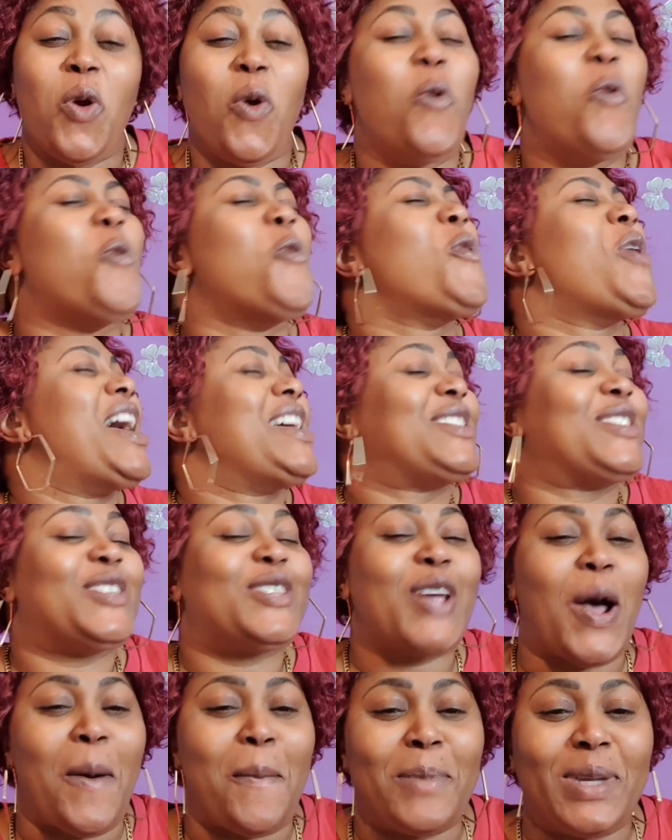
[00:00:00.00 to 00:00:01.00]
What's
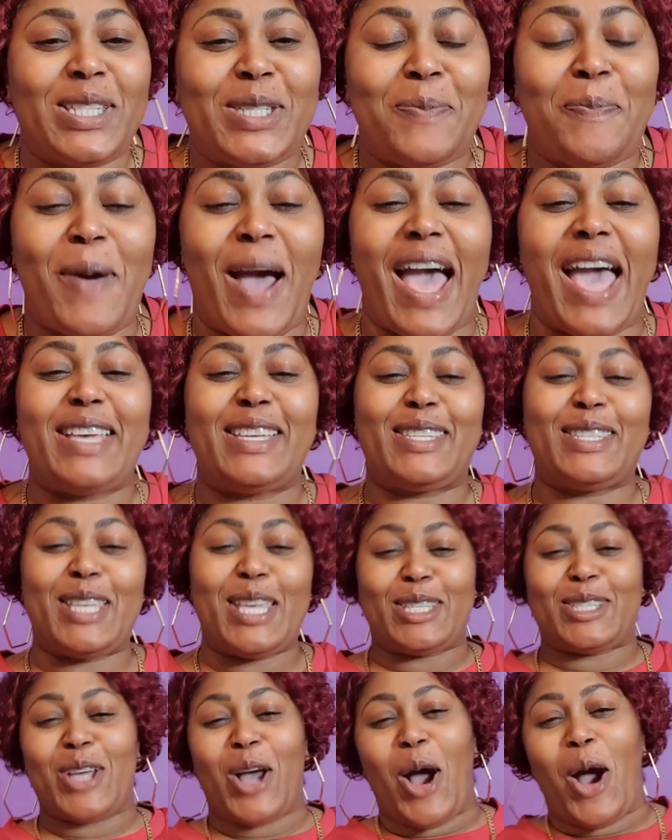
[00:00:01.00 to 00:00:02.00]
up, my
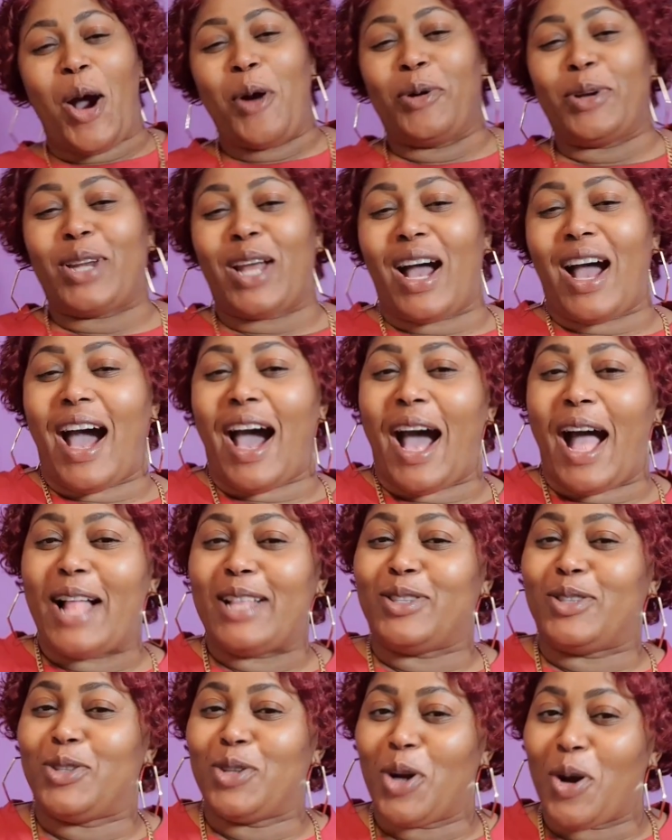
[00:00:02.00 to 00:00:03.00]
spices? How are
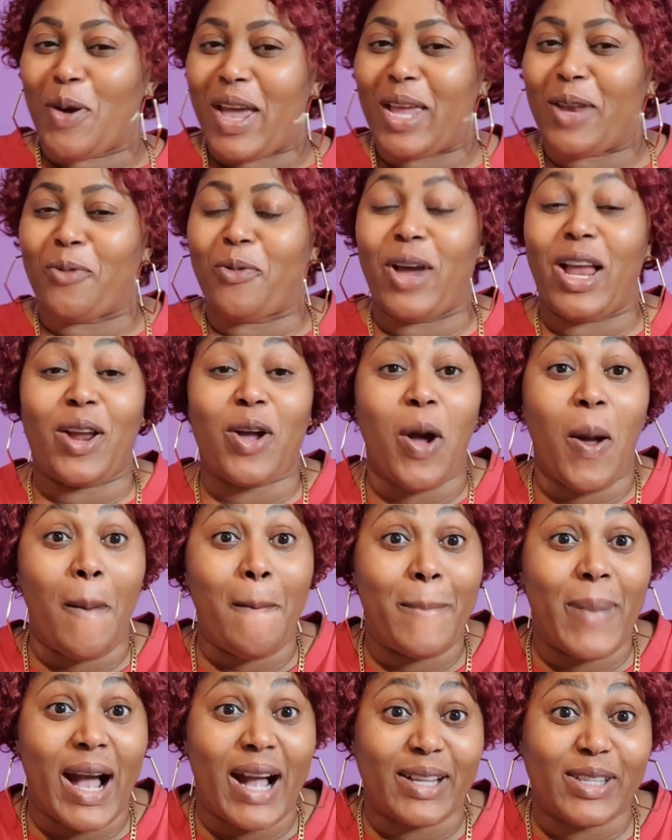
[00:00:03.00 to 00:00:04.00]
you doing?
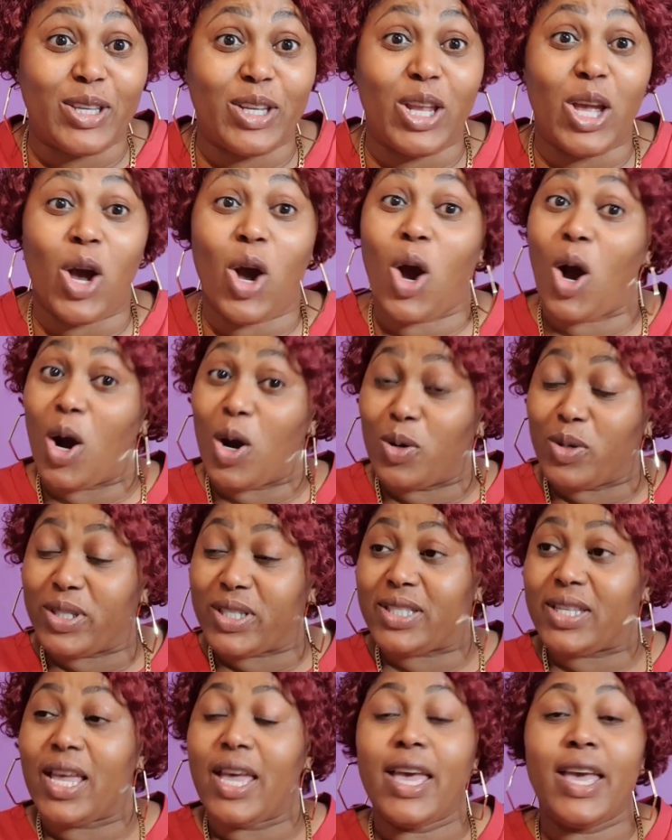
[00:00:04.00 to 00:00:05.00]
Welcome back to the
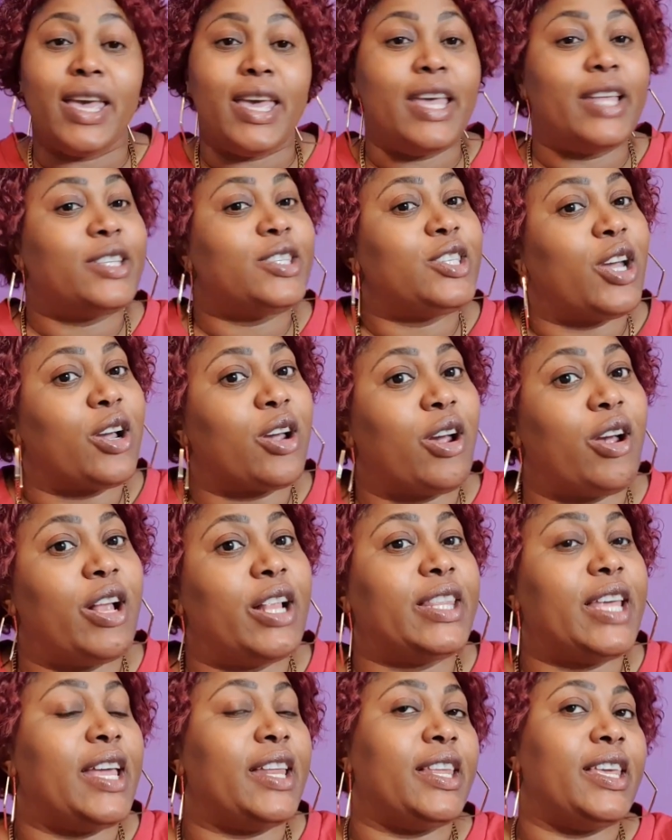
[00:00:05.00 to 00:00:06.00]
house. It's your girl
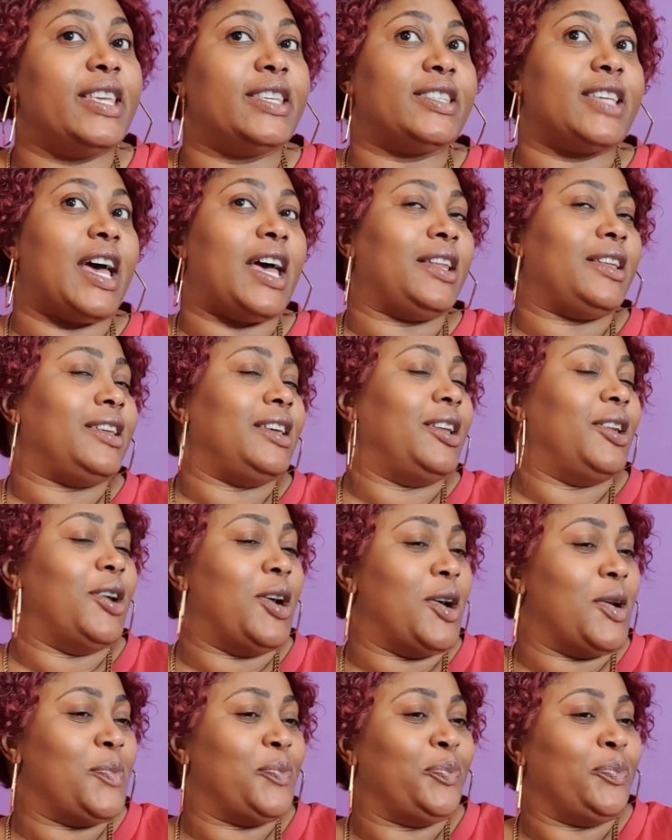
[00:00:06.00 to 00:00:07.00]
Denise, and you
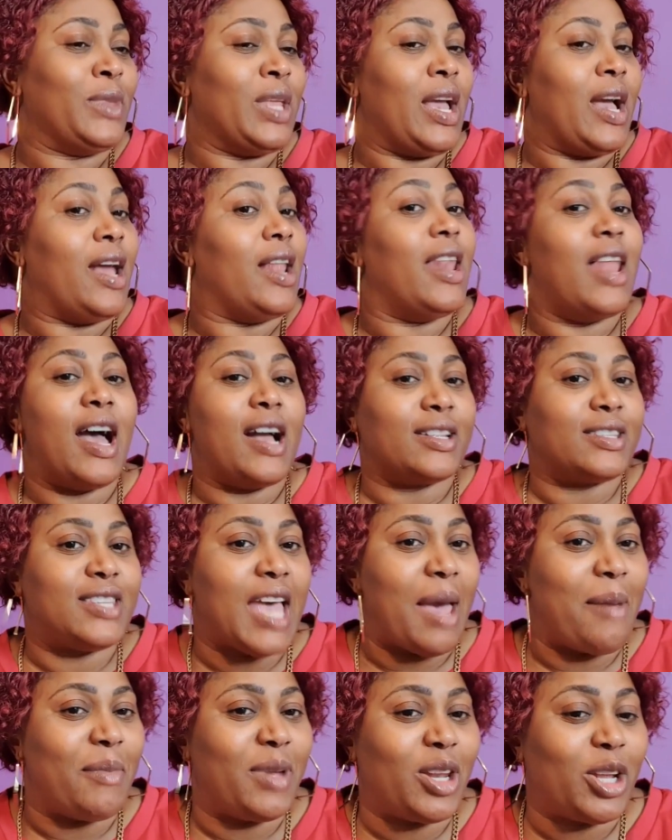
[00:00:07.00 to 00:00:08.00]
know, long
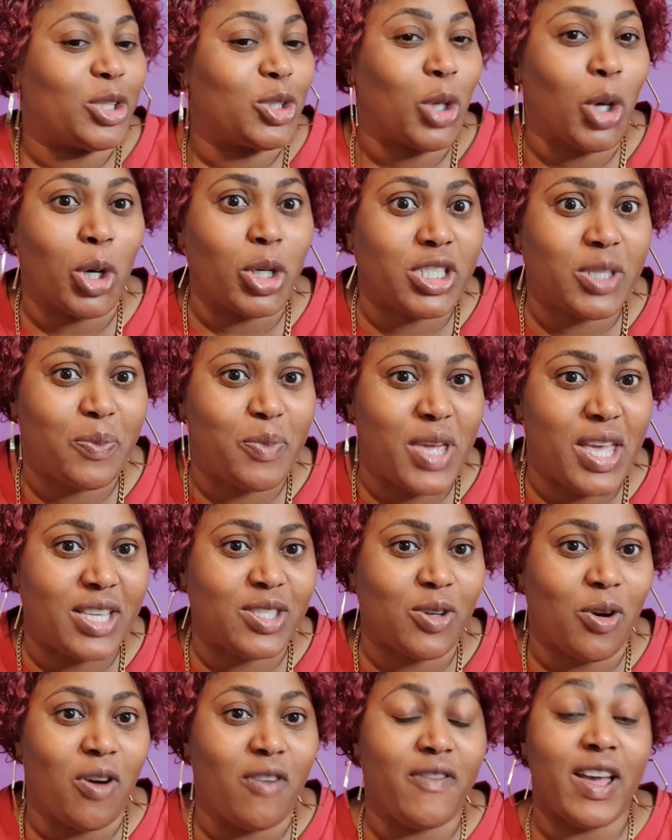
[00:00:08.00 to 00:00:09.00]
time I not touch
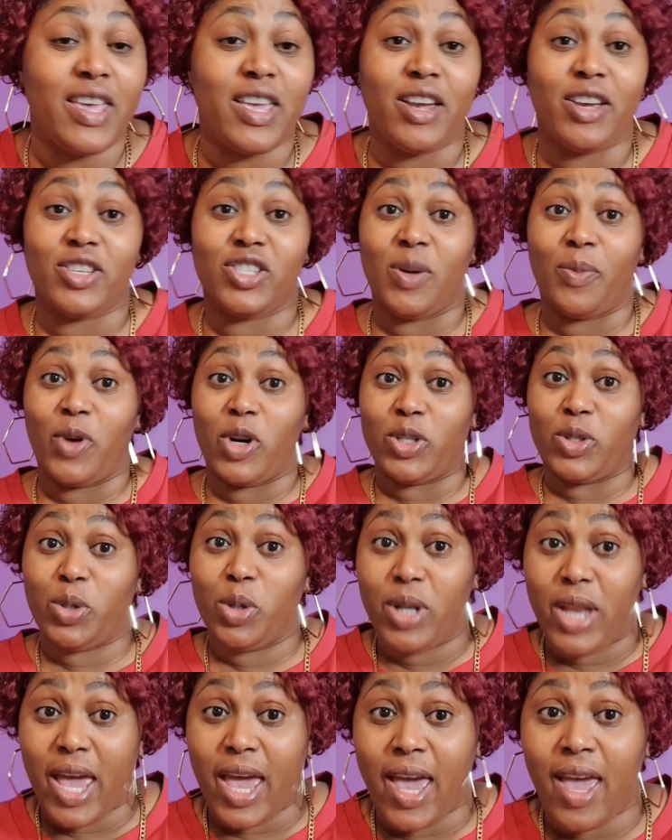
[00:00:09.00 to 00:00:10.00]
base over here. So, but
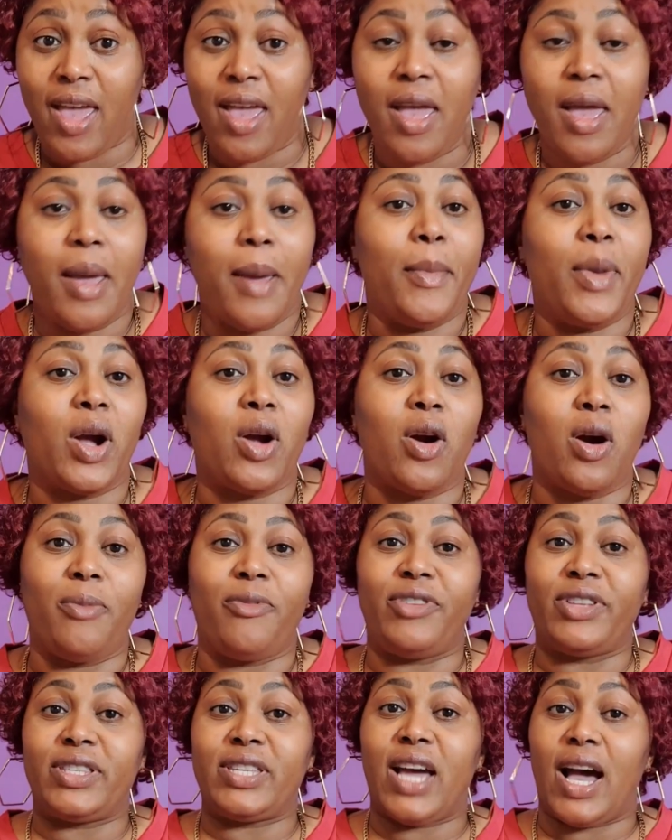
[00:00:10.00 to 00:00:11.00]
today, I come
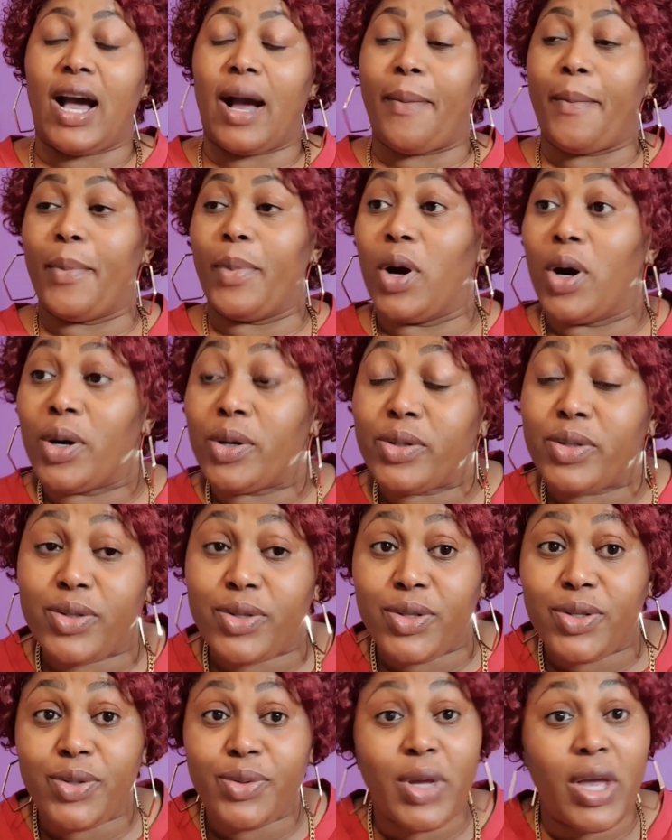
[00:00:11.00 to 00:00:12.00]
to talk about
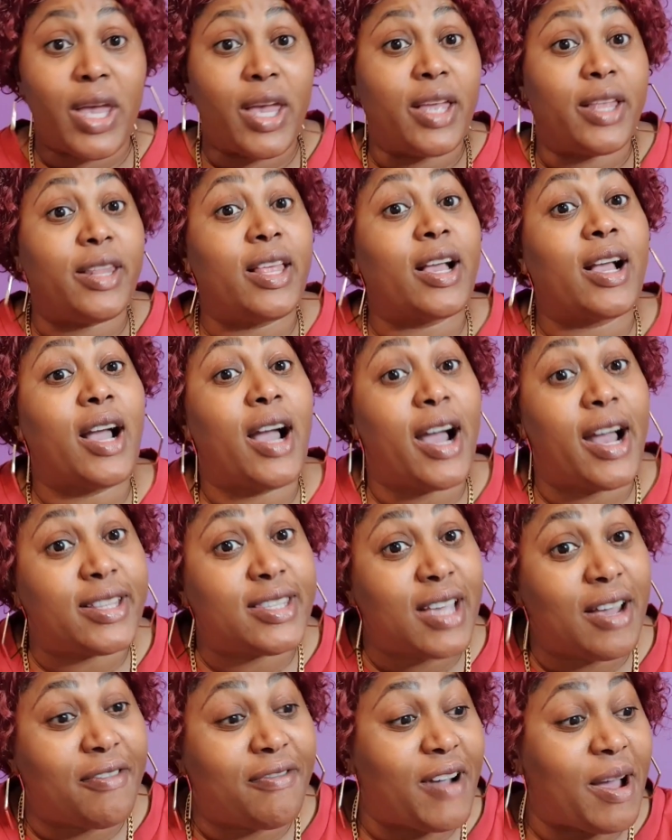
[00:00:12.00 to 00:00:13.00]
the
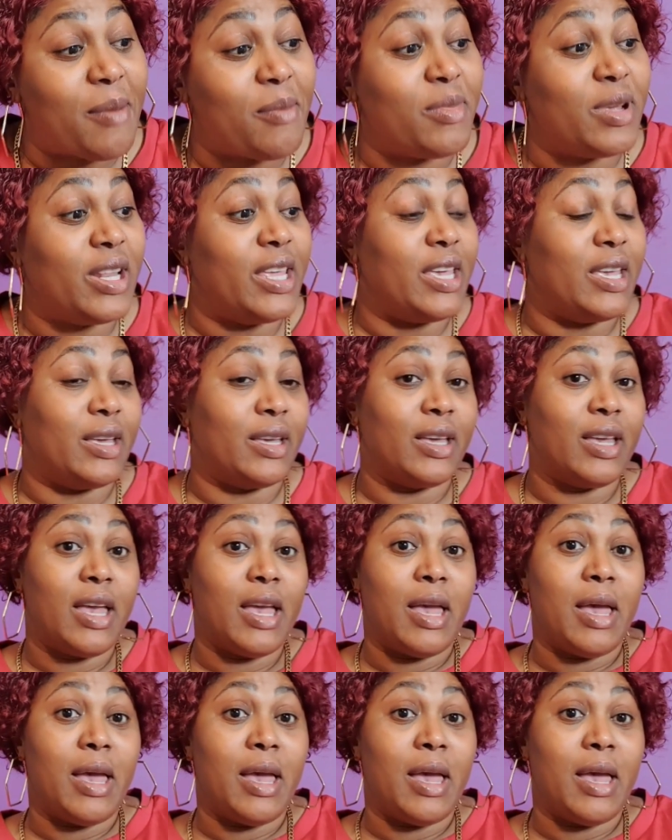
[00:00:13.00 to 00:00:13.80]
Carter family.